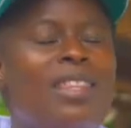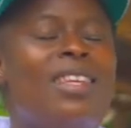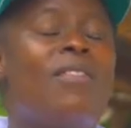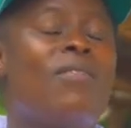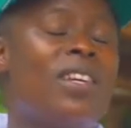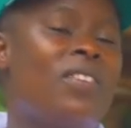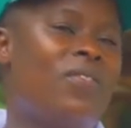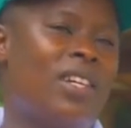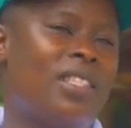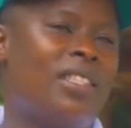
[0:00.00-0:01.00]
they are very
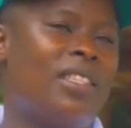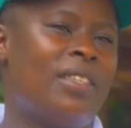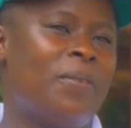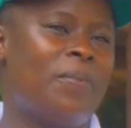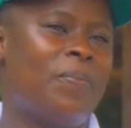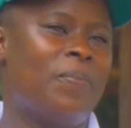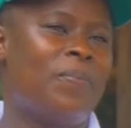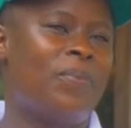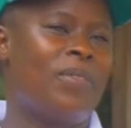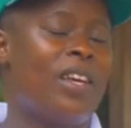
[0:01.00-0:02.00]
fast.
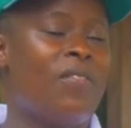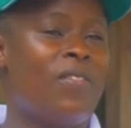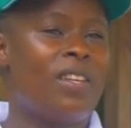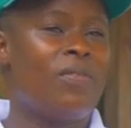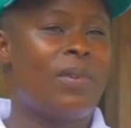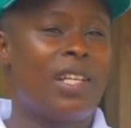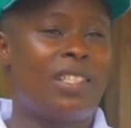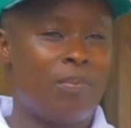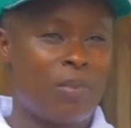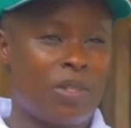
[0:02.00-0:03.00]
They are very
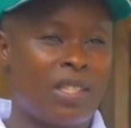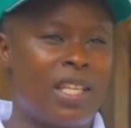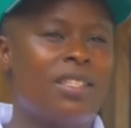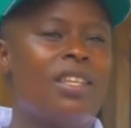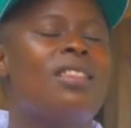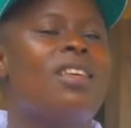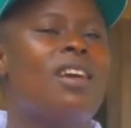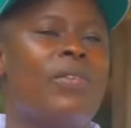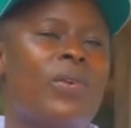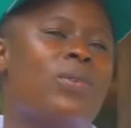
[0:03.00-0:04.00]
fast processing
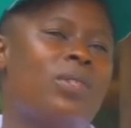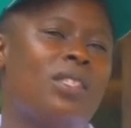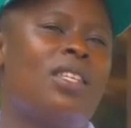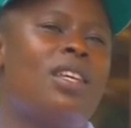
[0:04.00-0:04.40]
their loans.